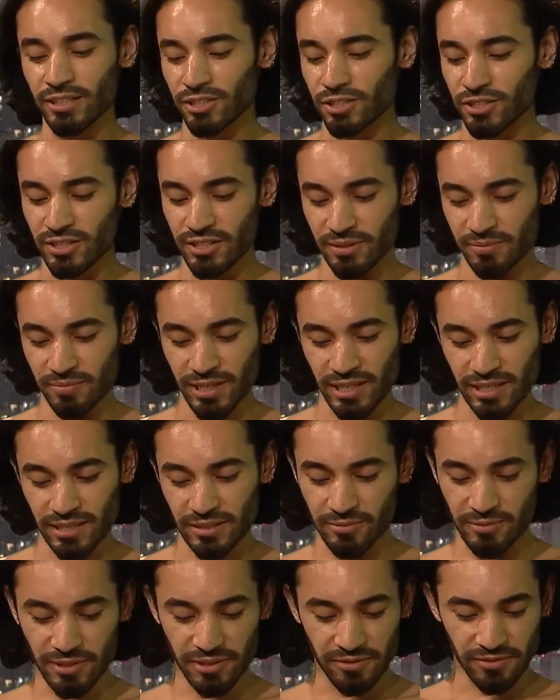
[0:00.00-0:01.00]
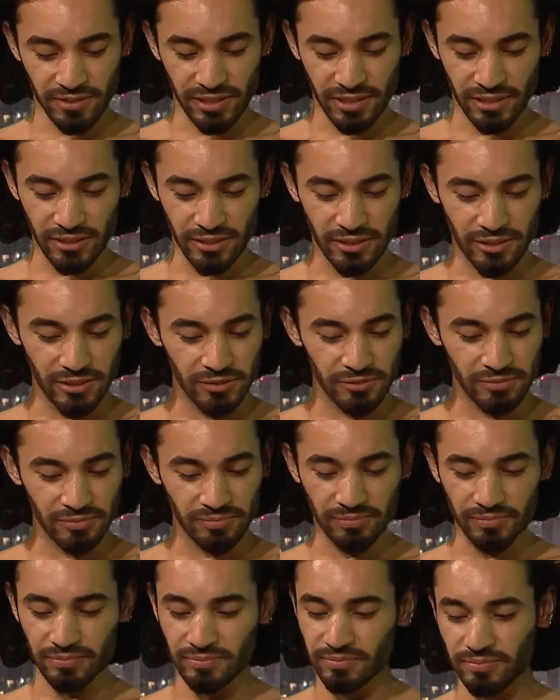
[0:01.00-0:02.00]
just makes me feel
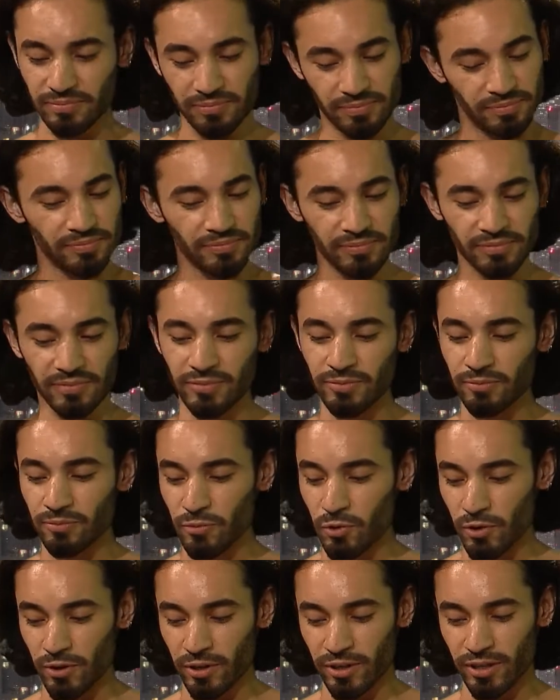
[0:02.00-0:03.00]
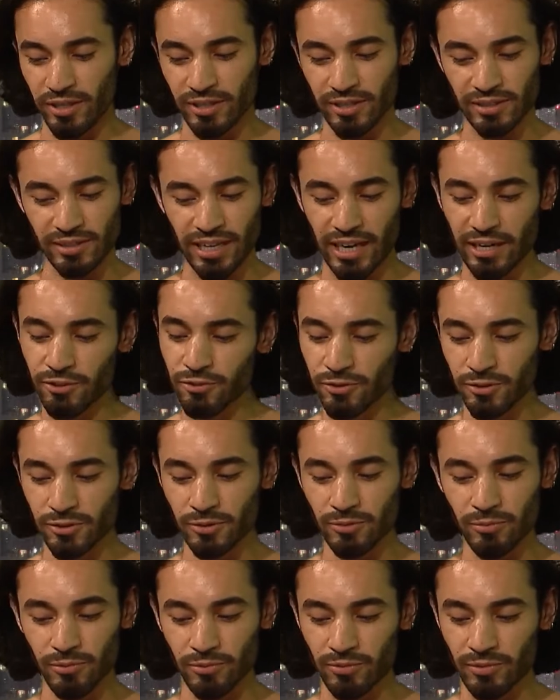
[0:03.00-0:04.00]
more natural,
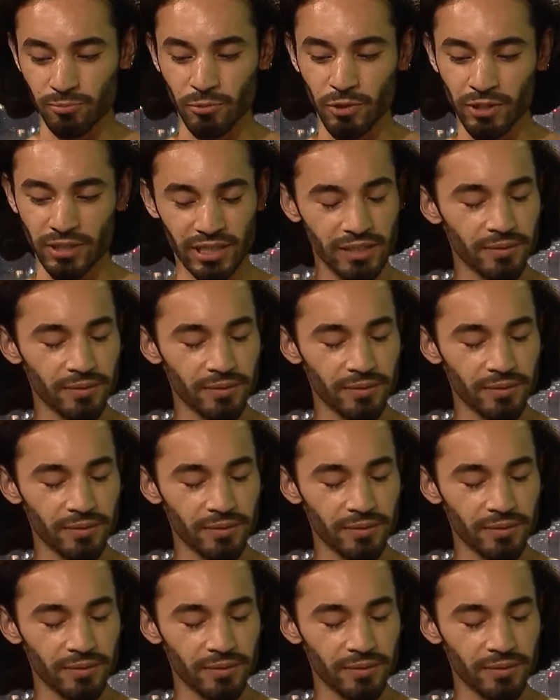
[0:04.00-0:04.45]
more like